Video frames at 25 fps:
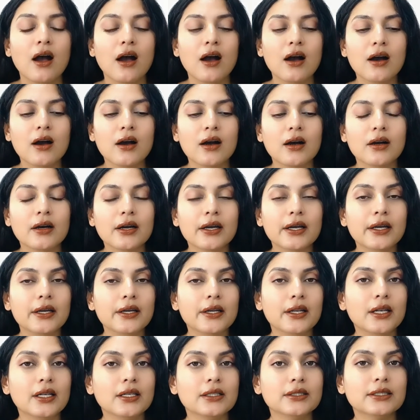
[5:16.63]
Uh,
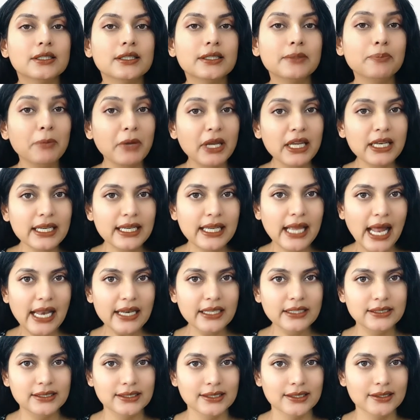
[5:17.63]
the main
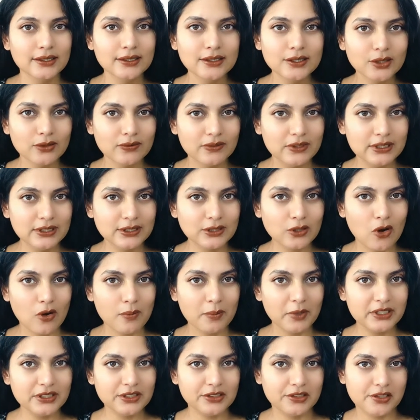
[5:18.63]
characters of this
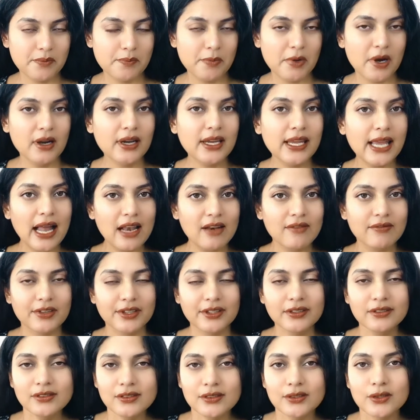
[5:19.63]
comic strip are
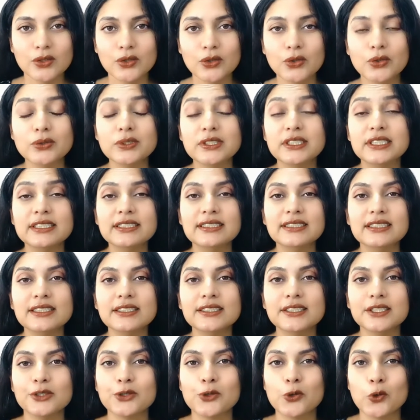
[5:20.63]
Calvin, who's a
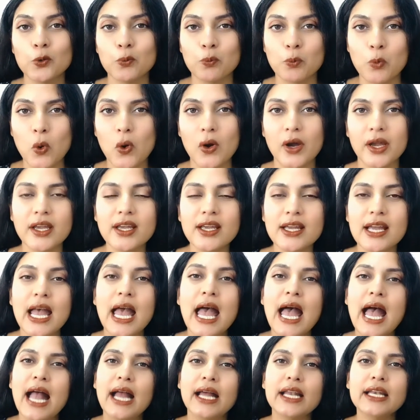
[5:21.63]
six year old boy,
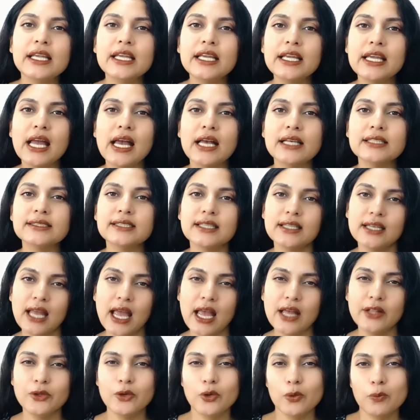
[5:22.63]
and he has an
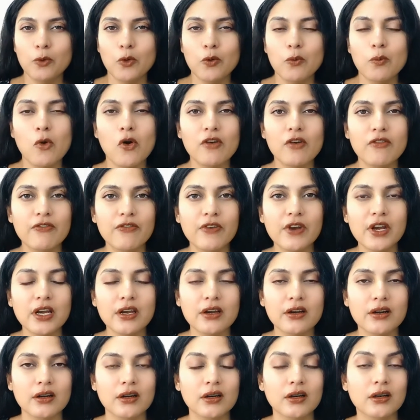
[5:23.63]
anthropomorphic
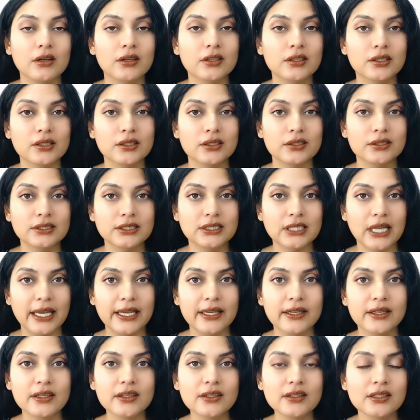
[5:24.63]
uh,
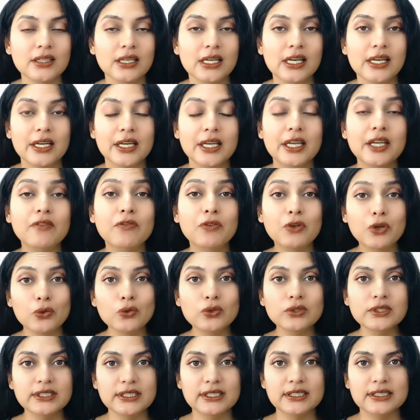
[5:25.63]
tiger. He
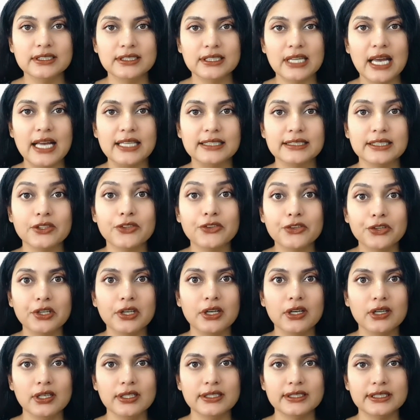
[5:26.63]
views it as a
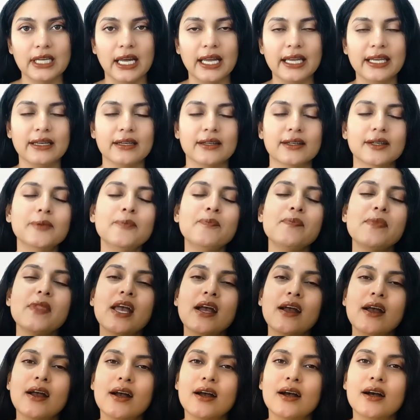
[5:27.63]
real tiger
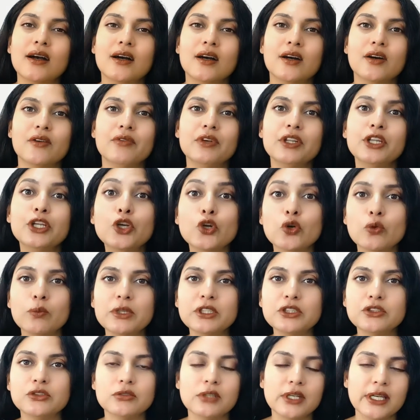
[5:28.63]
uh, with
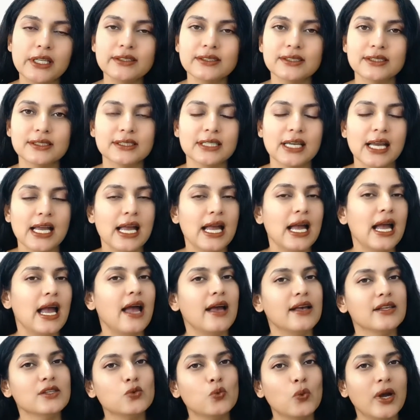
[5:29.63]
human traits,
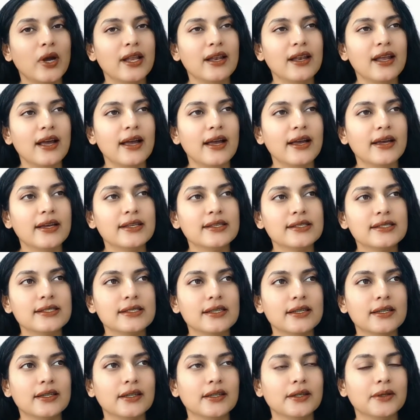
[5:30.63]
as well as
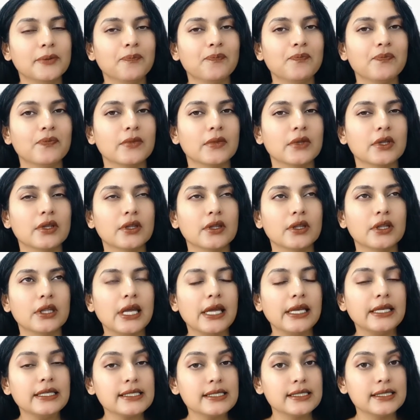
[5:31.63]
um,
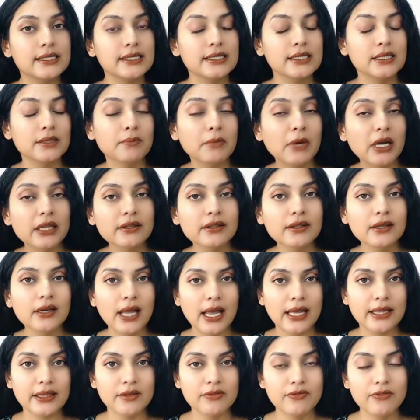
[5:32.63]
there is the mother
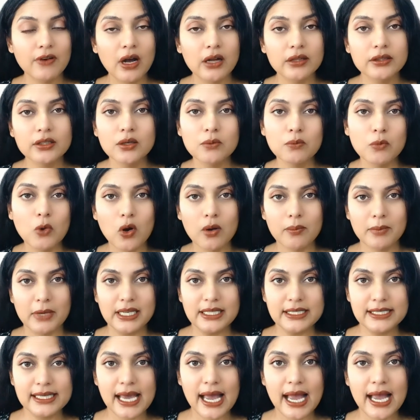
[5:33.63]
and the father mom
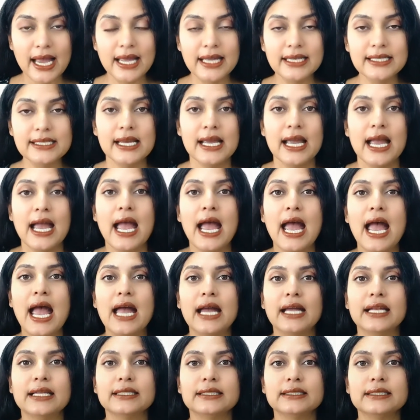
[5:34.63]
and dad
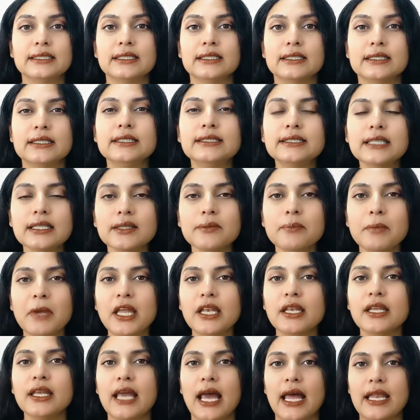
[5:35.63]
and uh, these are the
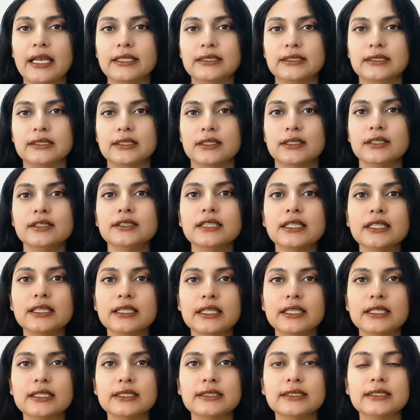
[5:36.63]
main characters
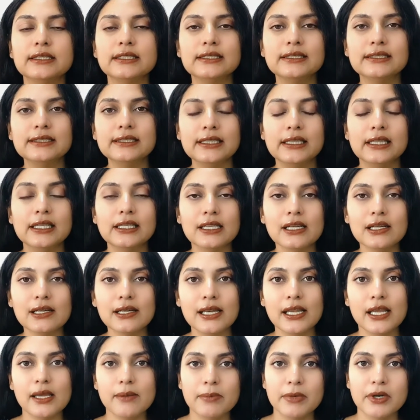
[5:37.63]
and there's this little
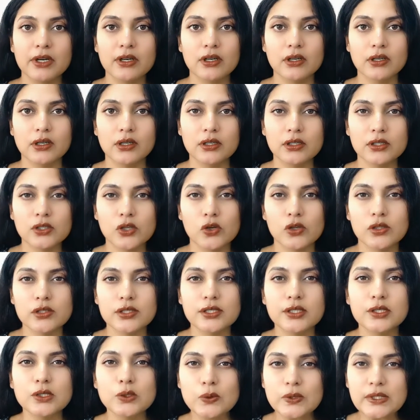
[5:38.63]
neighbor girl called
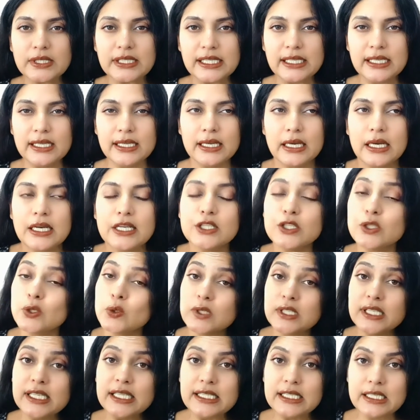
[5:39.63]
Susie
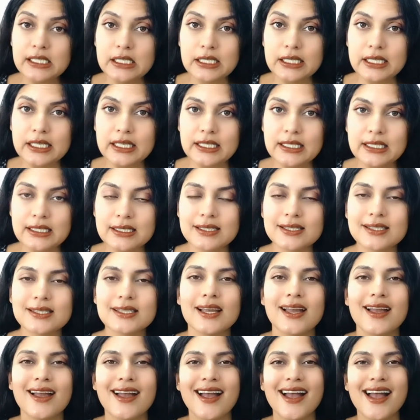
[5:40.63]
Susie Derkins
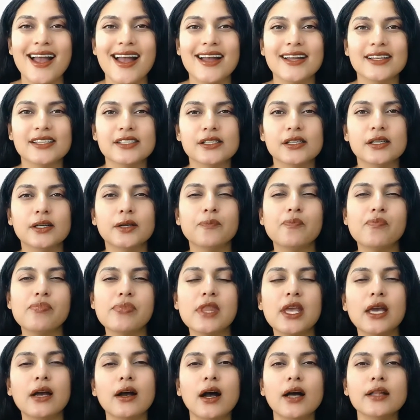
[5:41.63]
and
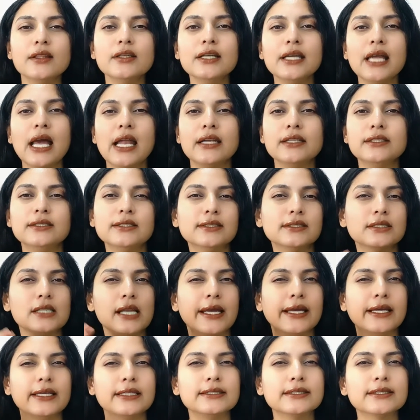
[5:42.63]
um, there are other characters
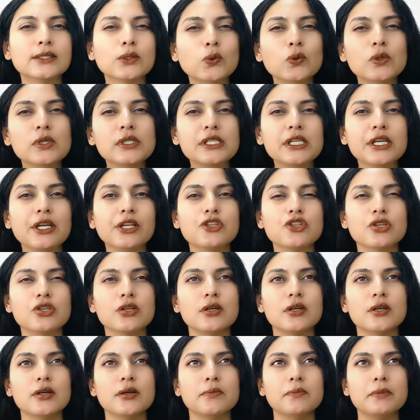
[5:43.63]
like his school
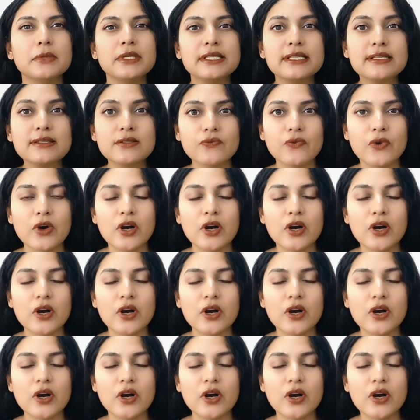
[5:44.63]
teacher Mrs.